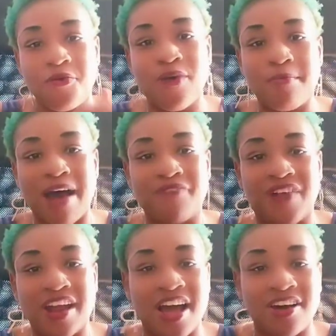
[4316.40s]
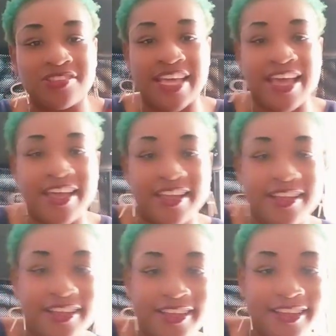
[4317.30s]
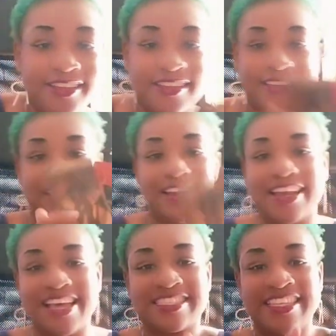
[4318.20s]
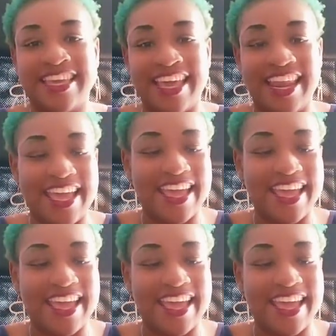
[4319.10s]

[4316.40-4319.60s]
Where my Virgos at? Let's get